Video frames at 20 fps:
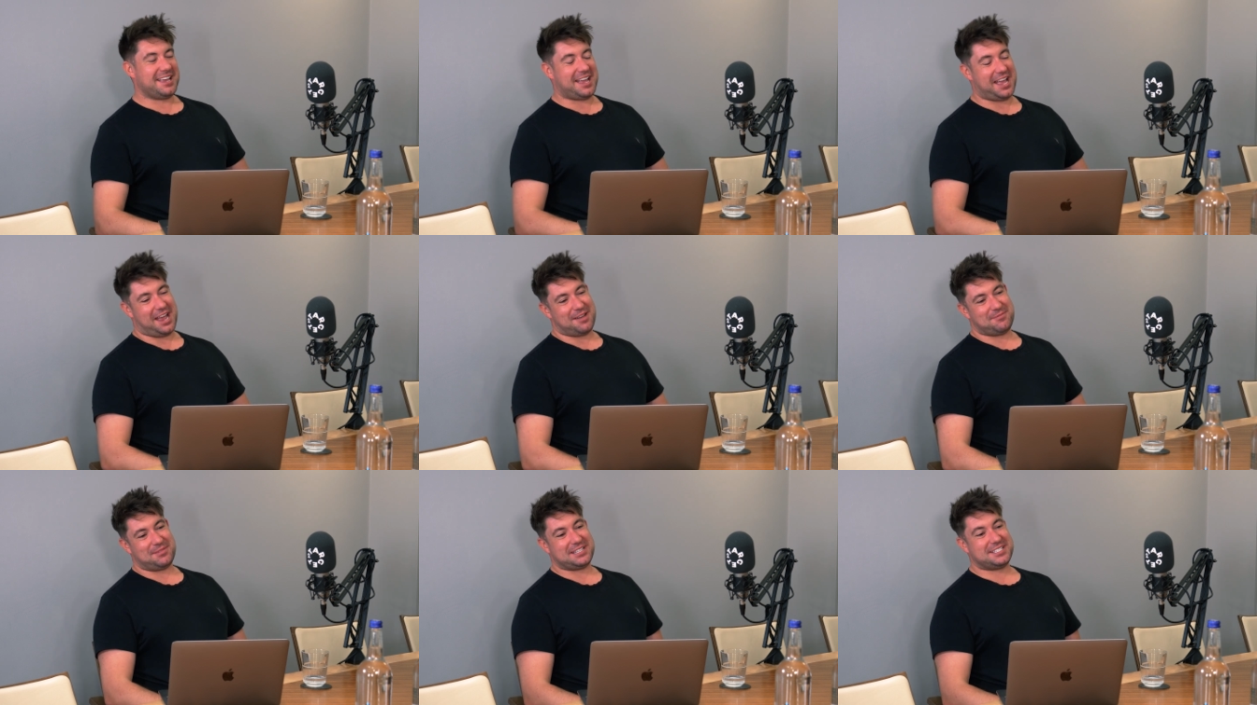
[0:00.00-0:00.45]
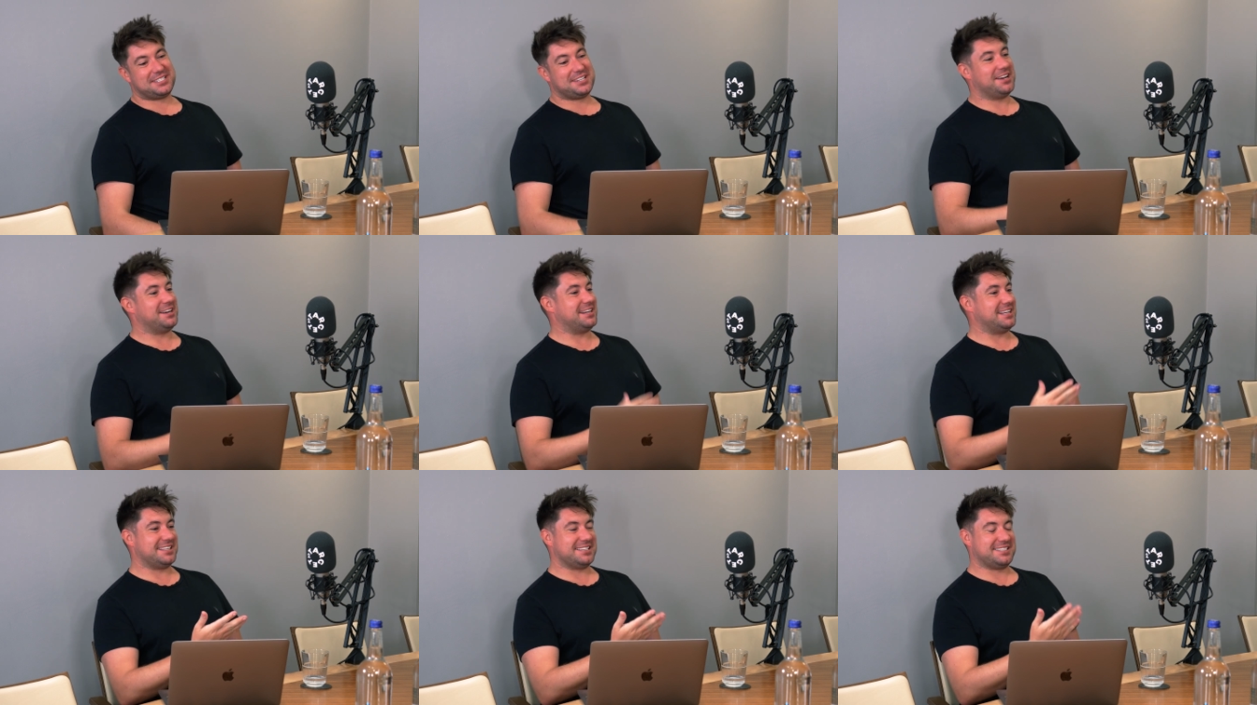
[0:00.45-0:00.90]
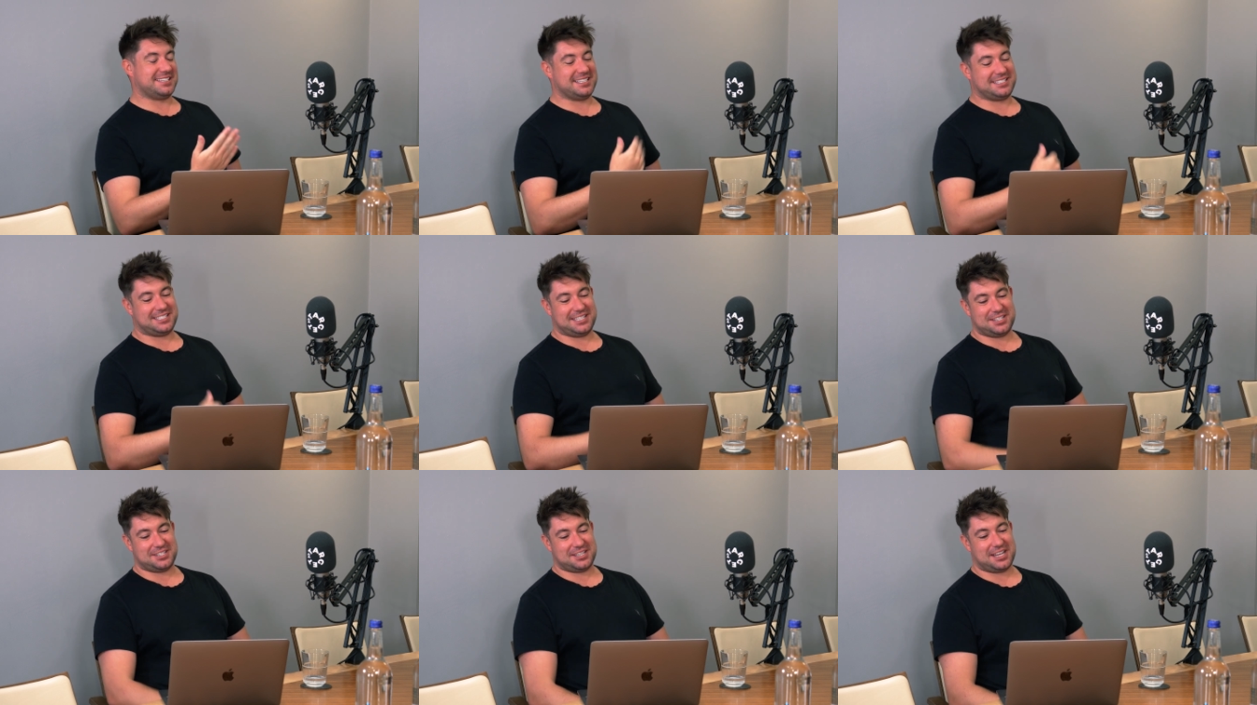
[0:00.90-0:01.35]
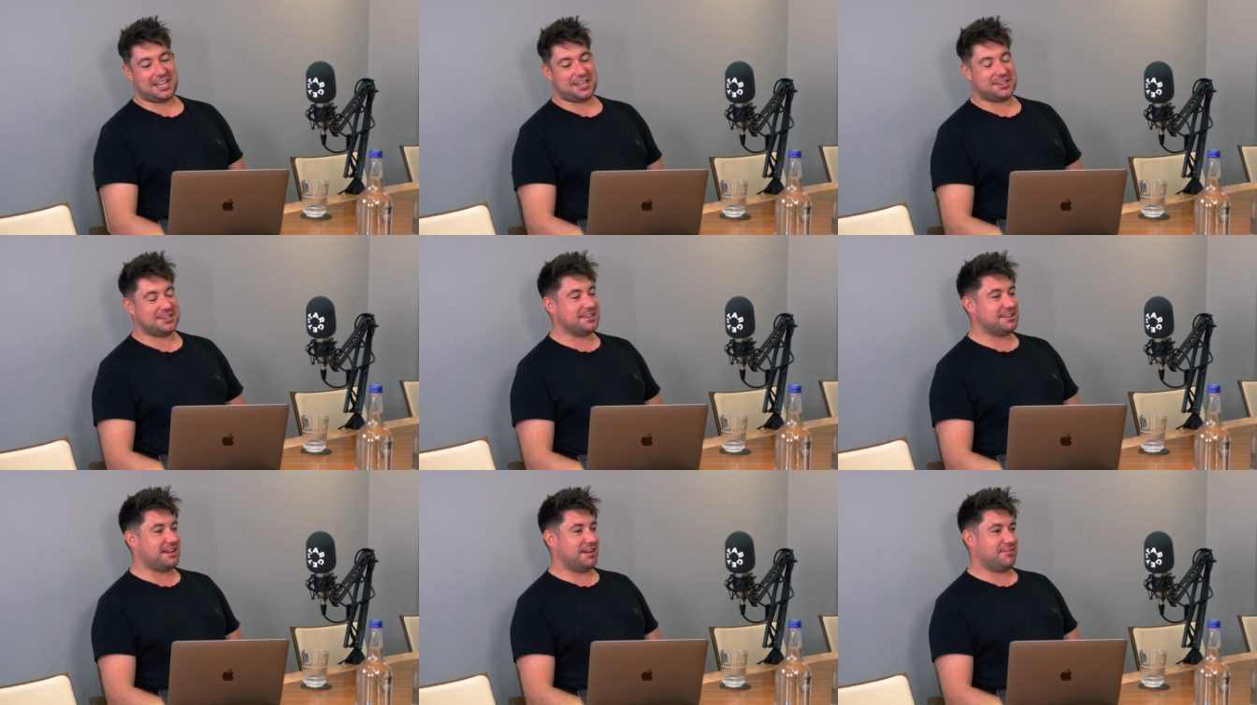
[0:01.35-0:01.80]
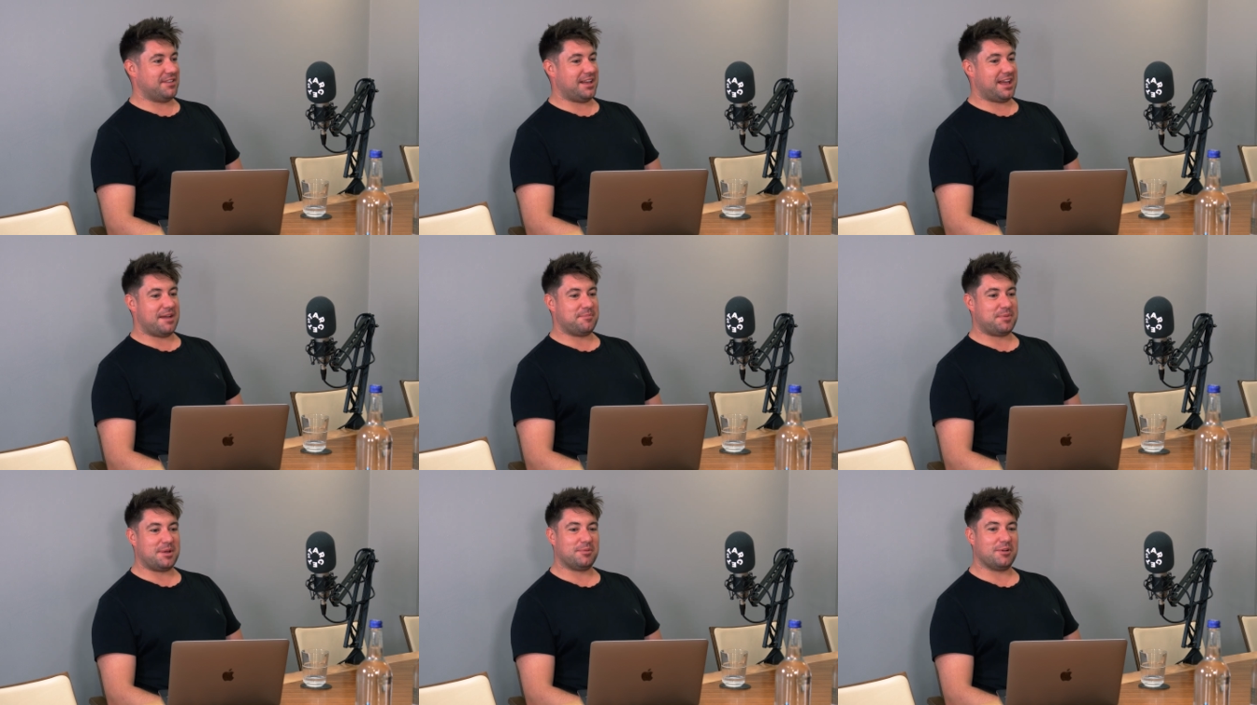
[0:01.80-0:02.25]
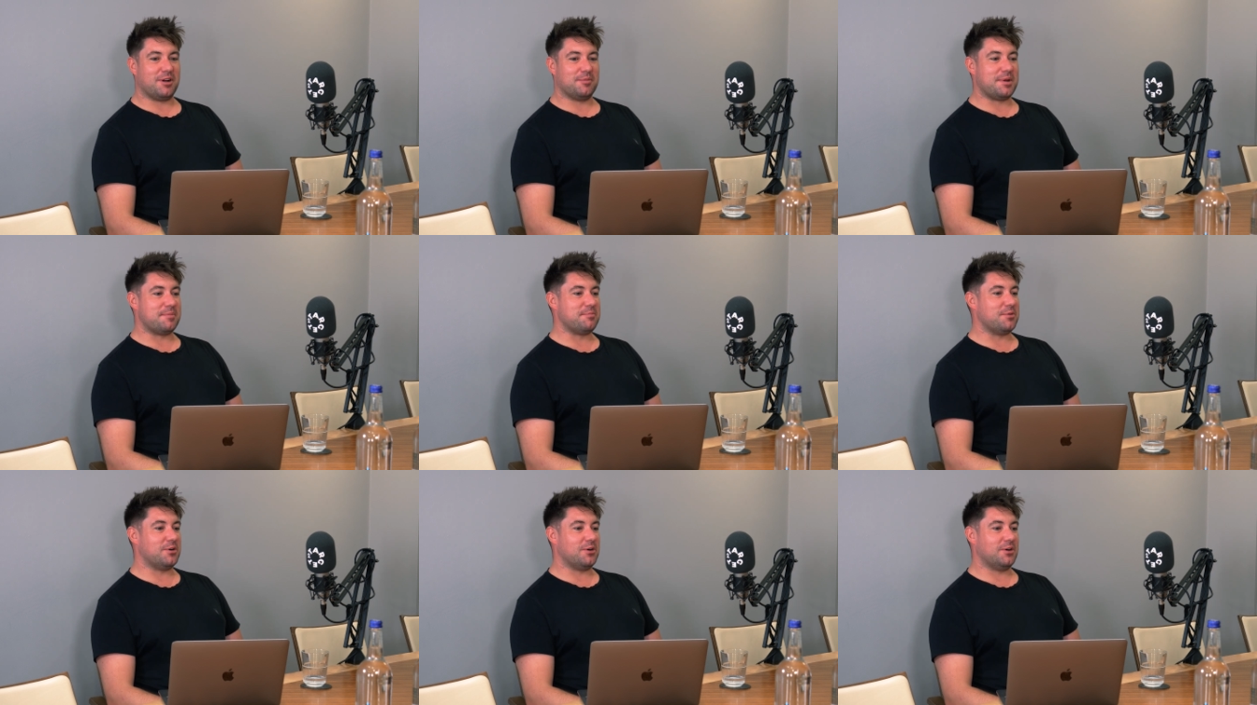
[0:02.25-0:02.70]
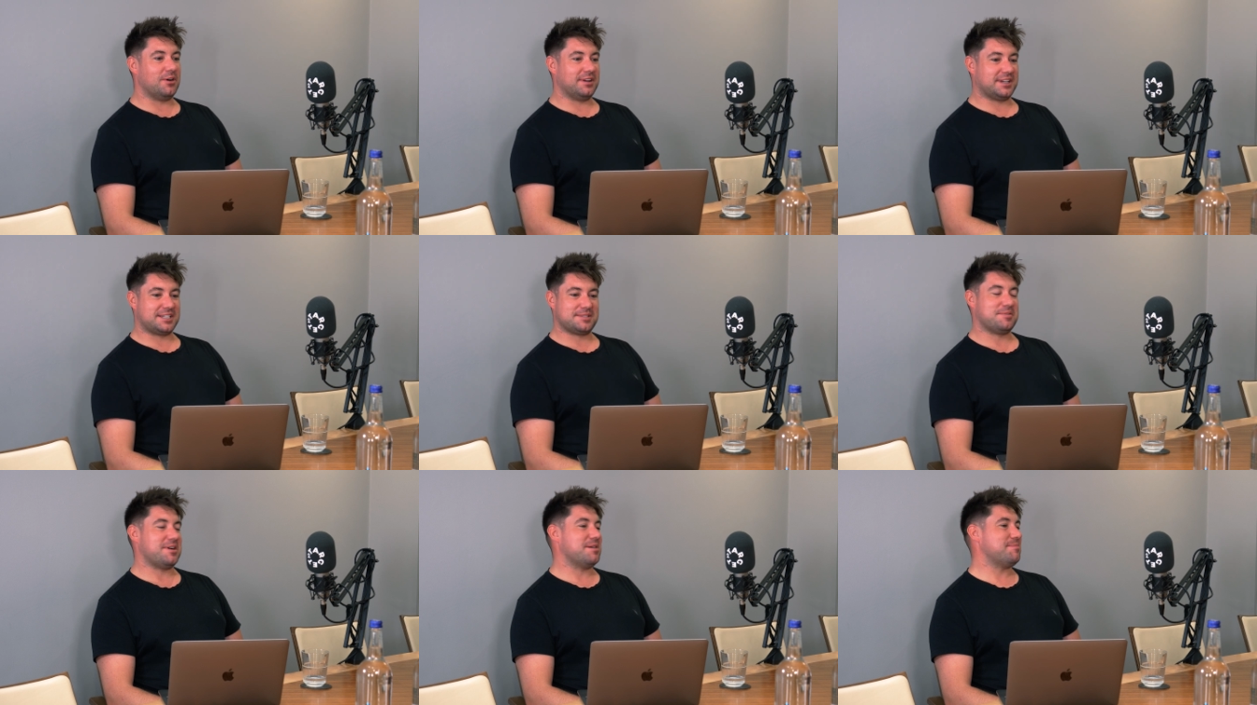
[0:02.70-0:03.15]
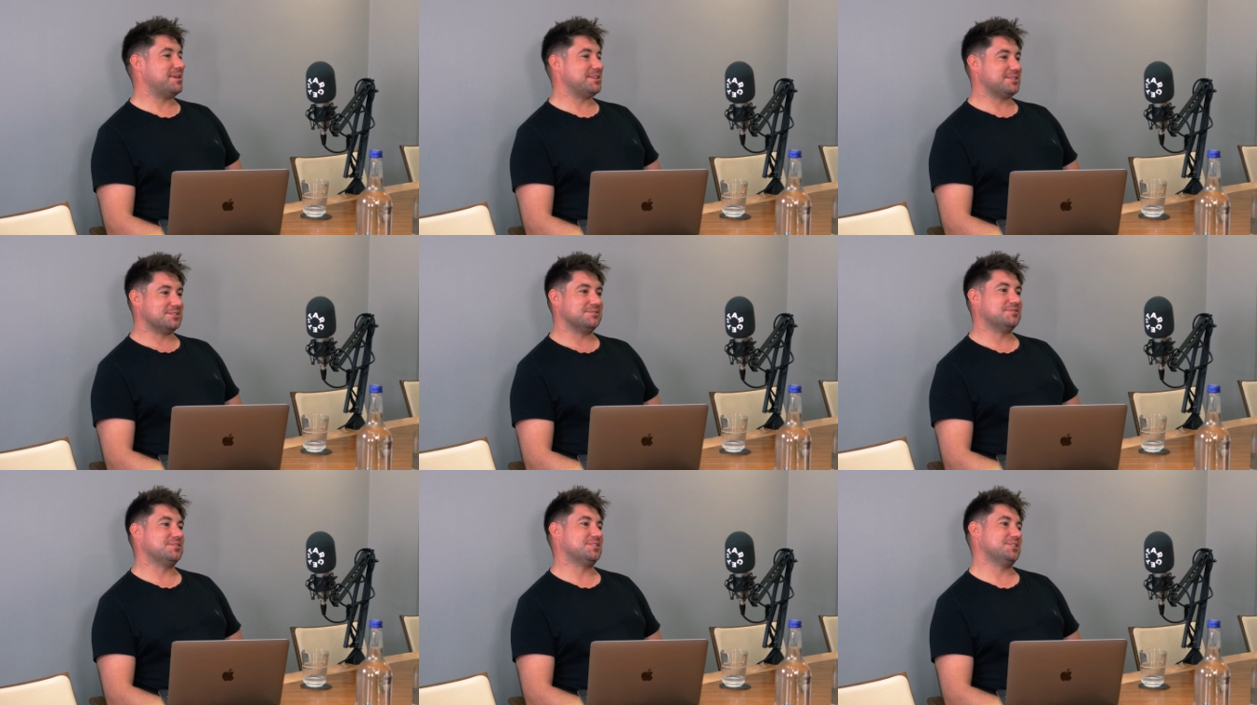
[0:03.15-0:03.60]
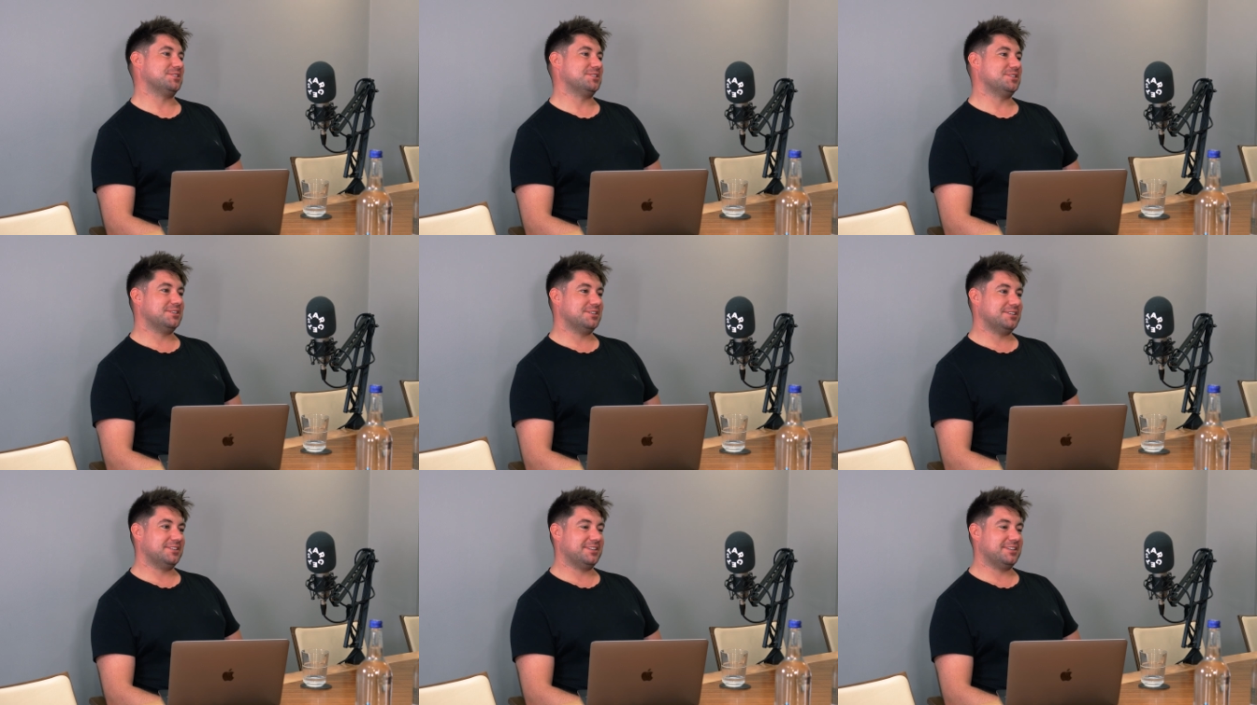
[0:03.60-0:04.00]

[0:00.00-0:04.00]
And certainly in cities, you do have that. People are a bit more experimental for sure.